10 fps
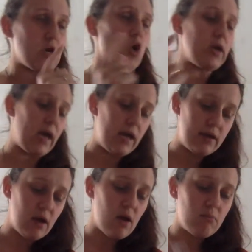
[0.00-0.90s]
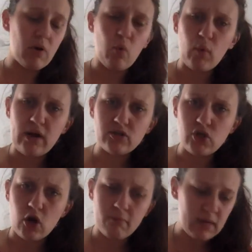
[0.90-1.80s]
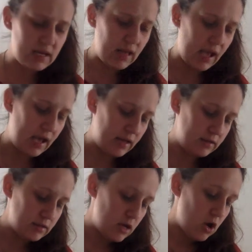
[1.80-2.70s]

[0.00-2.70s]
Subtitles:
Okay, but where's our minute hand?